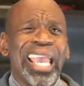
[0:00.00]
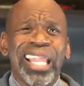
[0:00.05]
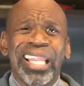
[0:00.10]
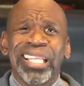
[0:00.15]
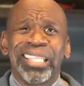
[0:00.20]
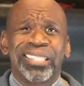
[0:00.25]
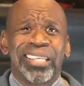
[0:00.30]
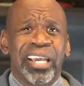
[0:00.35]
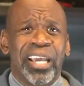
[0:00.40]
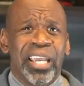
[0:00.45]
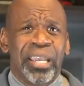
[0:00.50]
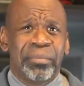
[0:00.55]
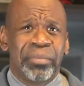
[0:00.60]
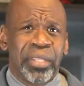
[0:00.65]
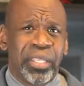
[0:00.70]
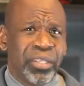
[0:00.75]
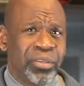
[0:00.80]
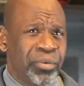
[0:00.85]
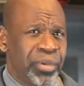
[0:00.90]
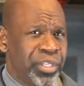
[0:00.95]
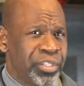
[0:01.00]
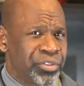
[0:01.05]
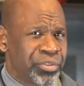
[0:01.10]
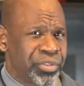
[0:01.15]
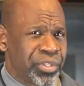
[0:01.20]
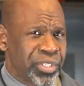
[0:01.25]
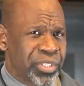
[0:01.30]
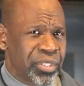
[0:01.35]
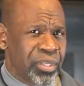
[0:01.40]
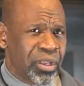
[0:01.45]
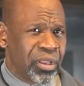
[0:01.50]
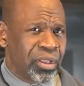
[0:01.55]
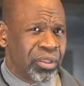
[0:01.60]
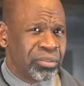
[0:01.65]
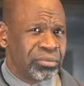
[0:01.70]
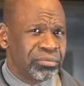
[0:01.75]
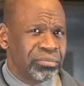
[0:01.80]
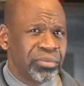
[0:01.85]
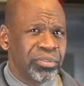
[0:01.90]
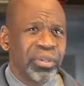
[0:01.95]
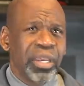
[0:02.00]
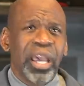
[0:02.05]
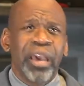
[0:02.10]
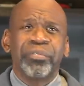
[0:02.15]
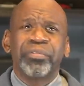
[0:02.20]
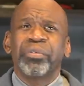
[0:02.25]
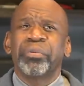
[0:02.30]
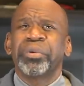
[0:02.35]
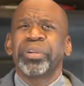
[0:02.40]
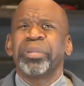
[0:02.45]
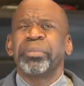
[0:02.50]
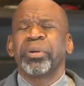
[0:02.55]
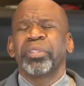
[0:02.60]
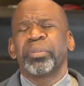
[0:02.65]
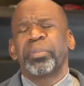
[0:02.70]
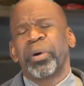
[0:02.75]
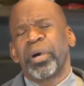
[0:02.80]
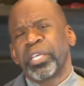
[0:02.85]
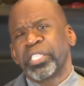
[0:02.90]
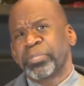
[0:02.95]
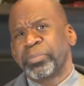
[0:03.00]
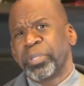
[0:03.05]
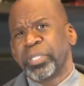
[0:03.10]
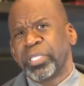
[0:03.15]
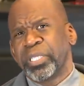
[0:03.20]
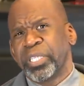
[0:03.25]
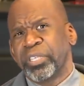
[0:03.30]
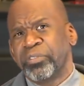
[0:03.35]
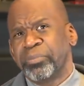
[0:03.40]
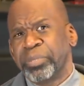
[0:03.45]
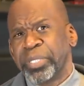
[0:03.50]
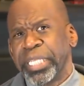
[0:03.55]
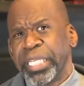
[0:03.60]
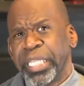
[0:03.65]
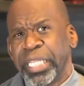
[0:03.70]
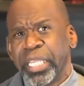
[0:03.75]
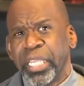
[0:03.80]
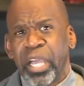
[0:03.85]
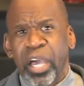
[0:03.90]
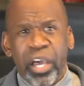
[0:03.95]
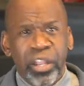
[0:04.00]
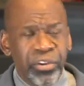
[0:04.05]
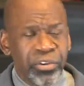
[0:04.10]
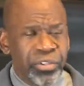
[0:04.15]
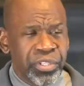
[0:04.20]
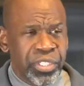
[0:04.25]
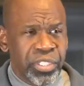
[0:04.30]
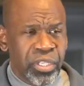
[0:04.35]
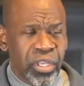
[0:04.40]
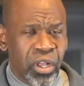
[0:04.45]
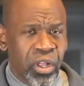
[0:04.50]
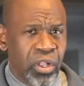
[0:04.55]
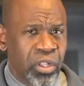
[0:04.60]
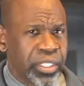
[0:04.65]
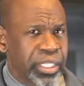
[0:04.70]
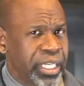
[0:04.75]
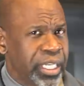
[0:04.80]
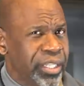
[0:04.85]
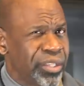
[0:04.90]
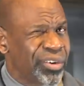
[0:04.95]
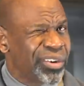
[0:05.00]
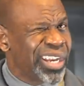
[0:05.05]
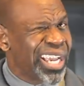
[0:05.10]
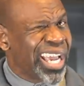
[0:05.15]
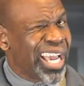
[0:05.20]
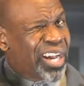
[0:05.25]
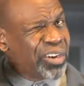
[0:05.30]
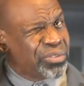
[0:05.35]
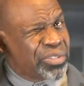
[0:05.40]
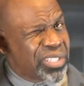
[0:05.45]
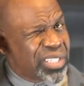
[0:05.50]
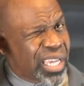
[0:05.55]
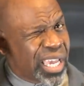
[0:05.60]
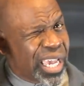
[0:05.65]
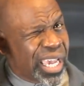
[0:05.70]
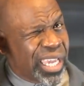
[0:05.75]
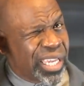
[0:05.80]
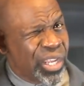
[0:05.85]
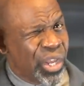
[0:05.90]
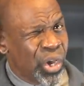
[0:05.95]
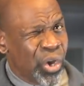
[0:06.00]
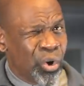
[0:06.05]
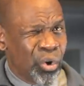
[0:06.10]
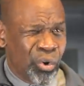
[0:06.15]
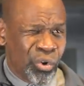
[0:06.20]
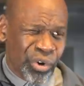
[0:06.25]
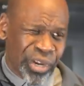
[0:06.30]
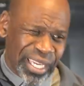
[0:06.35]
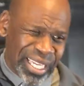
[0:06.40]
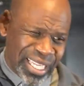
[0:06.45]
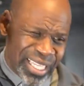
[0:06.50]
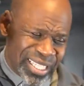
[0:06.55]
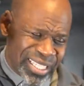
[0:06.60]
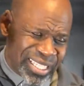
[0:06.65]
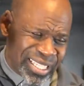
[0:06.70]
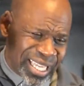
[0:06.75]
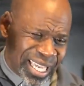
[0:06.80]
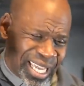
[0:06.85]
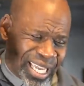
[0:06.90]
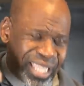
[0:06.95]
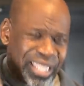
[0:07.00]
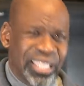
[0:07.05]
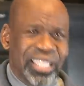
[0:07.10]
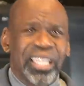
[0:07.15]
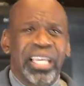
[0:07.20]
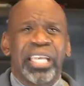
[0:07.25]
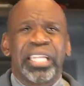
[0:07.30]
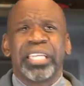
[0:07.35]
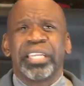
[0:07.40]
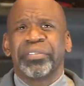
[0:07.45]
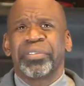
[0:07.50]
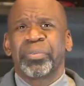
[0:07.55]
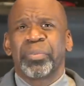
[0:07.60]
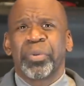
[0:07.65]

anytime that you injure the skull, you have to worry about the possibility of bleeding under the skull, either outside or inside the lining of the